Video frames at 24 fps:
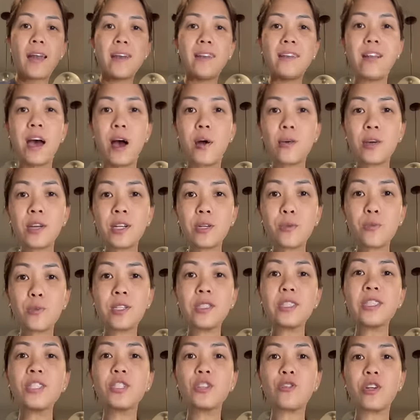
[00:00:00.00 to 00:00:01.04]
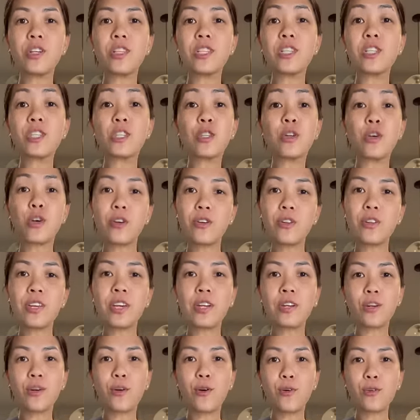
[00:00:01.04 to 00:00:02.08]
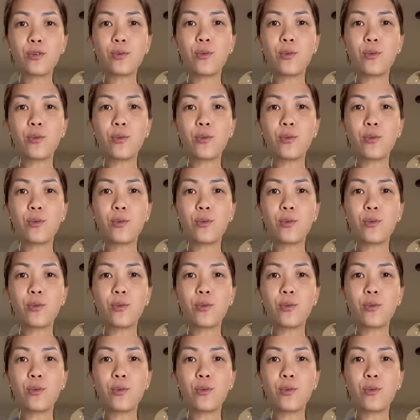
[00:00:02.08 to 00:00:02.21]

Now we're gonna rinse and drain this thoroughly under cold